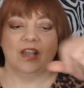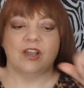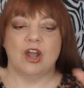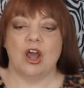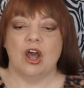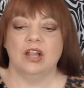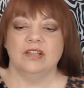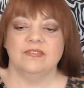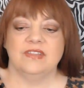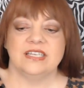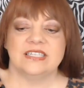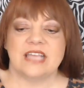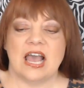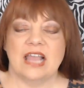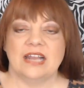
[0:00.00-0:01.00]
Got all of
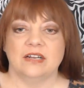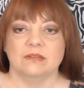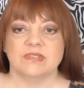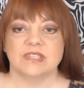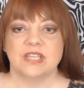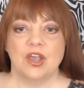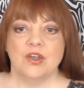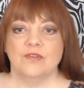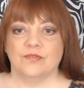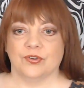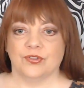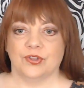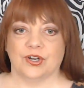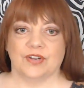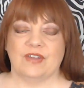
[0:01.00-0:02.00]
these items for
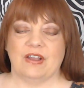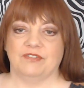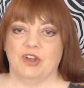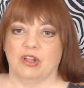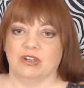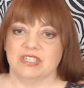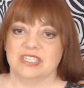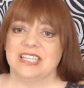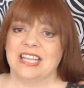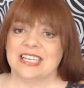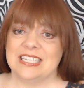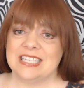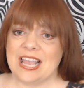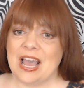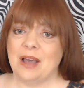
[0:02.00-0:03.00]
$35. And like I
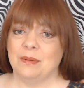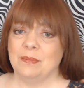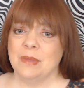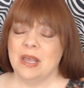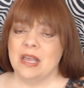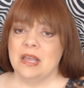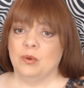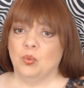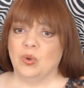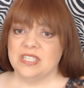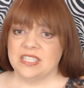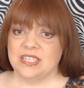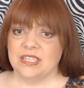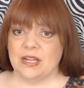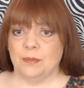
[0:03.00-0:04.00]
say, once
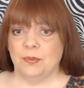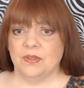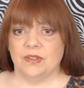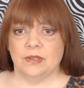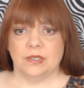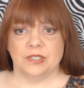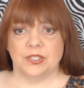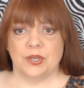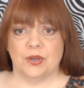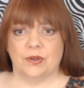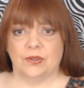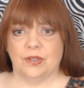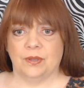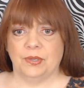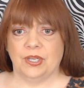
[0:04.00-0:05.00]
again, I'll put the
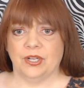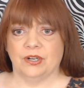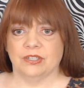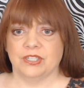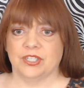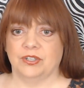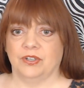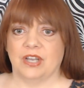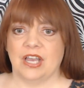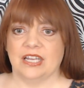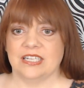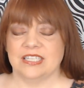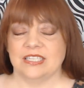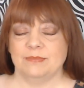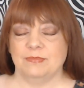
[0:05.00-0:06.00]
total up here so you'll kind
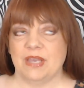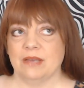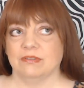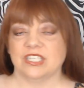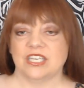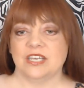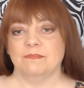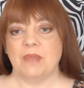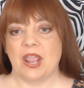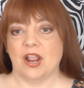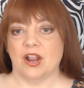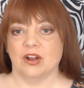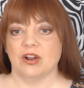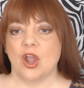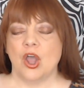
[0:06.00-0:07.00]
of be able to
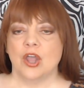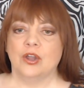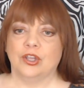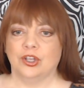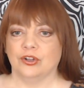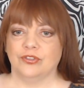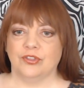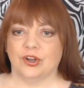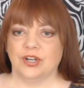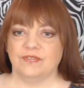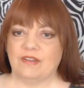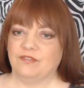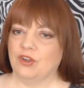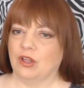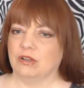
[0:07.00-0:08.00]
compare your
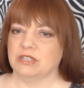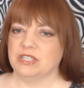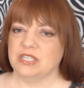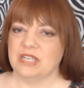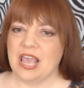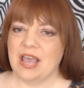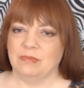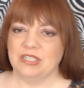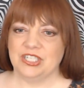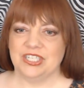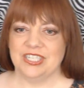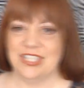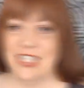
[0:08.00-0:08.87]
$35 and how much it is